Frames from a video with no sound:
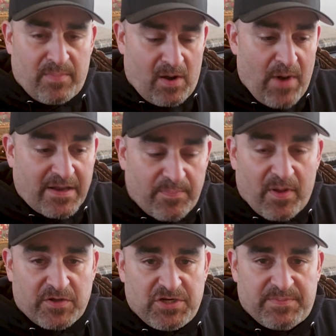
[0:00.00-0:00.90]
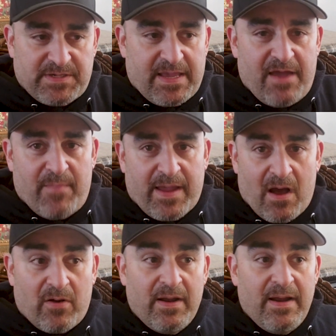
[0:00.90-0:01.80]
racked up all the chips and gave them a
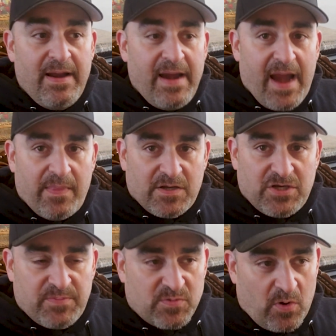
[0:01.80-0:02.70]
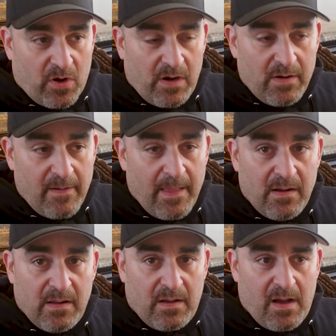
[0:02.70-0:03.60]
count, and the chips were
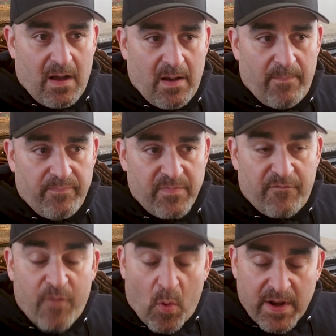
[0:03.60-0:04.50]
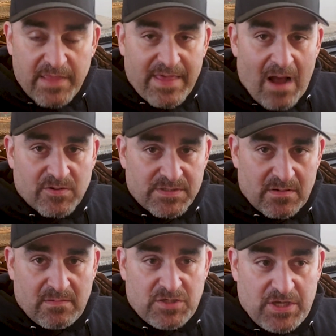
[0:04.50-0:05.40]

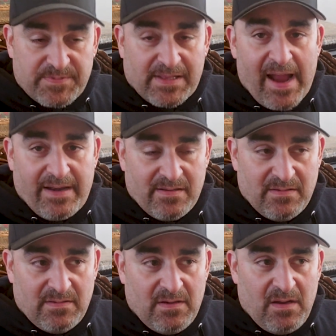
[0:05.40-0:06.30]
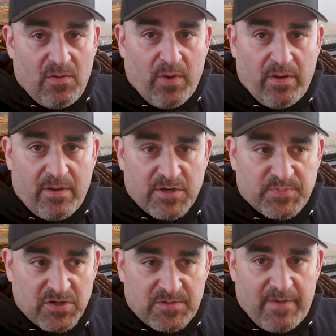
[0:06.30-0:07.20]
40,000 chips light. There was
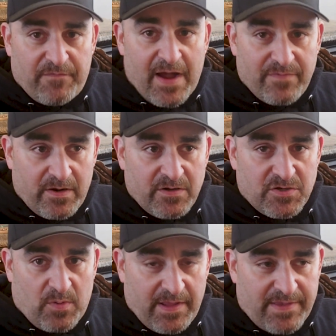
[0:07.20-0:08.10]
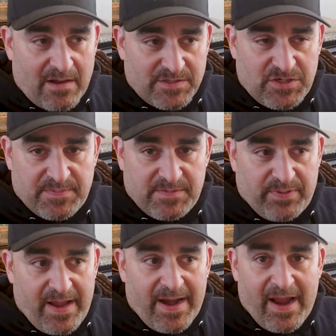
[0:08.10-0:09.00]
to be 520,000 chips in
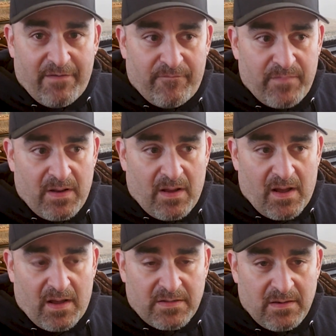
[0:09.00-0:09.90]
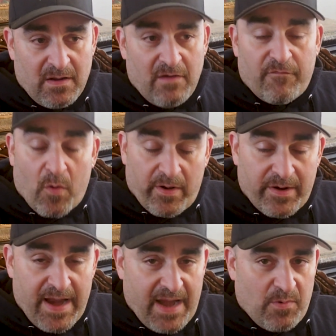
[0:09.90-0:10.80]
play, and I had
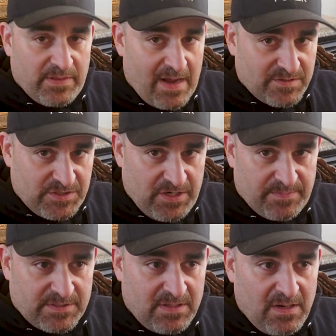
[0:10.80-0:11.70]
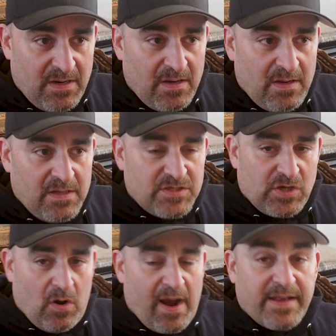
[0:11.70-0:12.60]
481,000 chips.
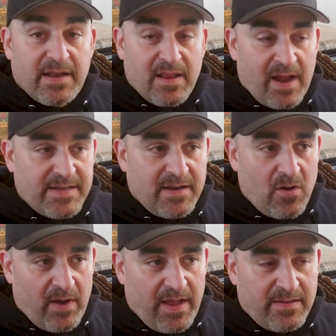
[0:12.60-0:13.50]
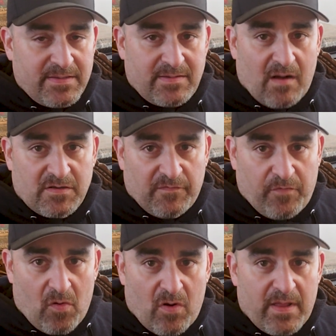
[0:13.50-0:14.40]
So I did go ahead and talk to the
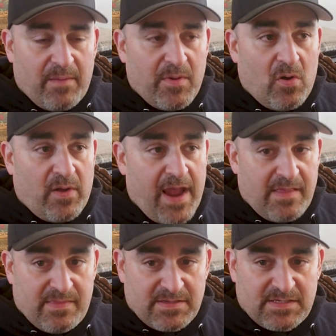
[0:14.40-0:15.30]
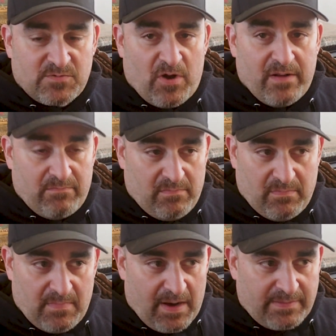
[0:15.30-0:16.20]
floor, let them know, hey, this is what
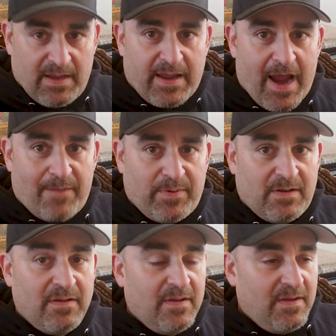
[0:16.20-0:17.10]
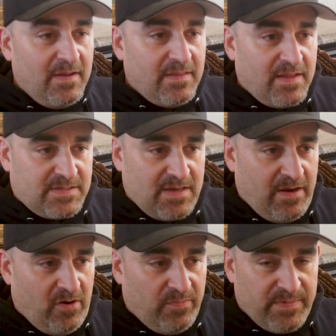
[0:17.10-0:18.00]
I think happened. This
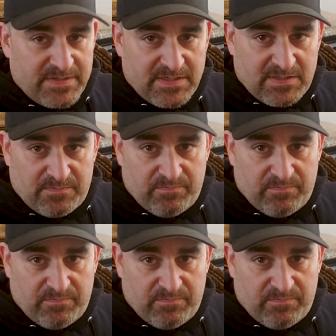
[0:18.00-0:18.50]
is